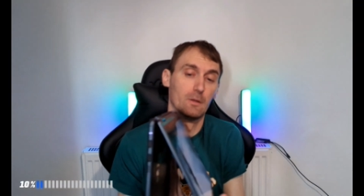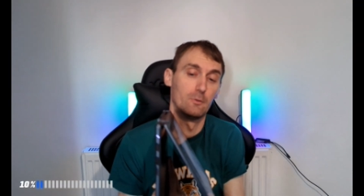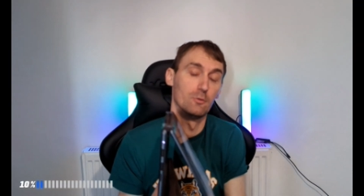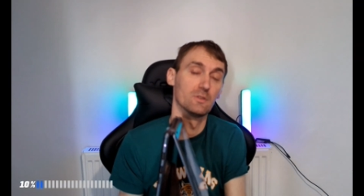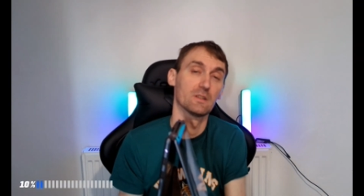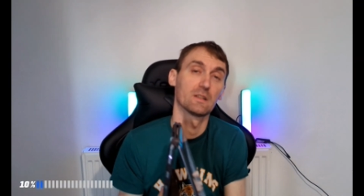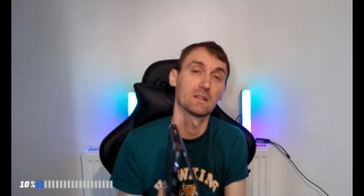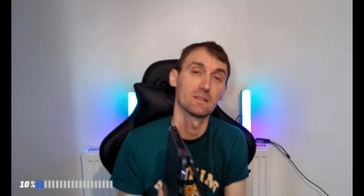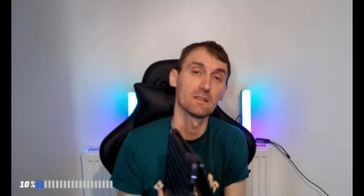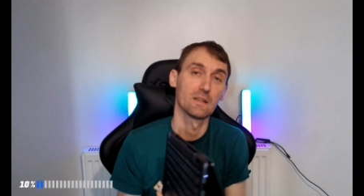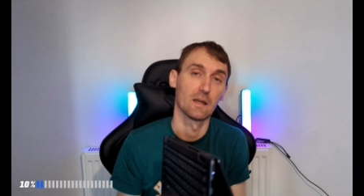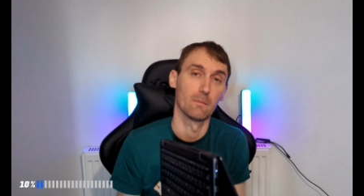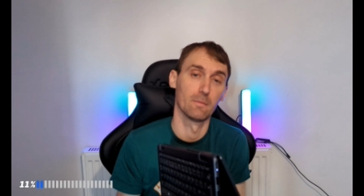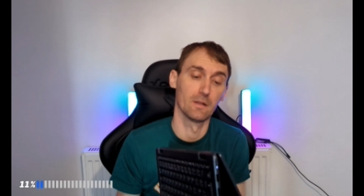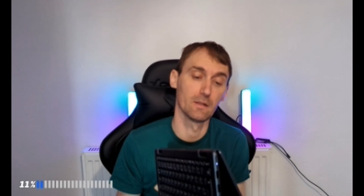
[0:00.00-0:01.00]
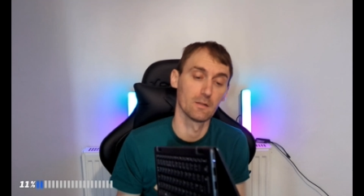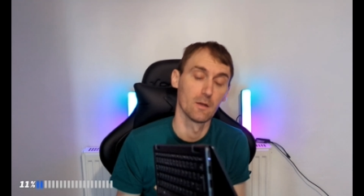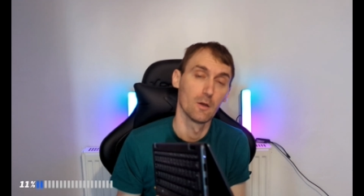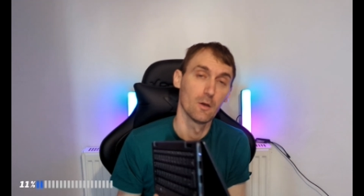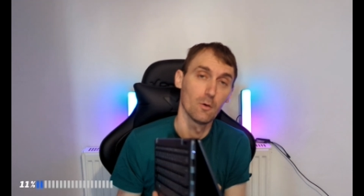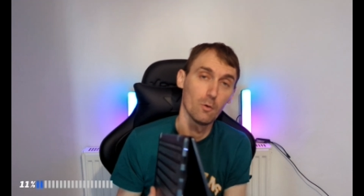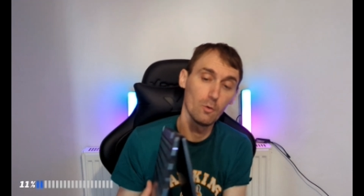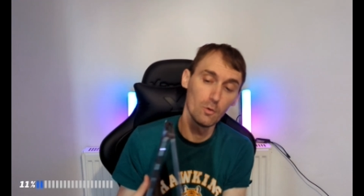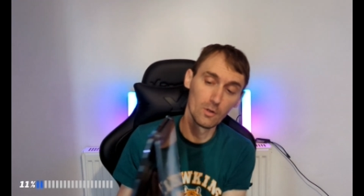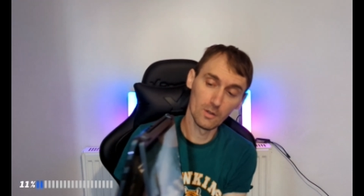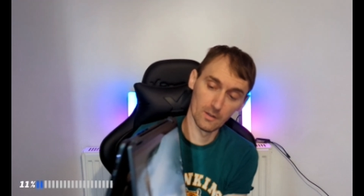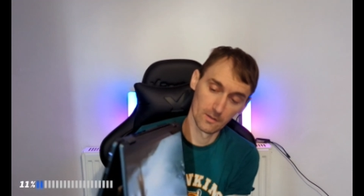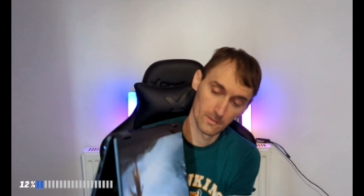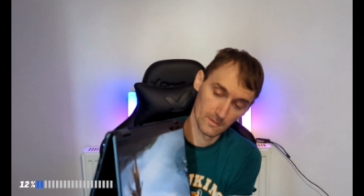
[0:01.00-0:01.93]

use it as a tablet or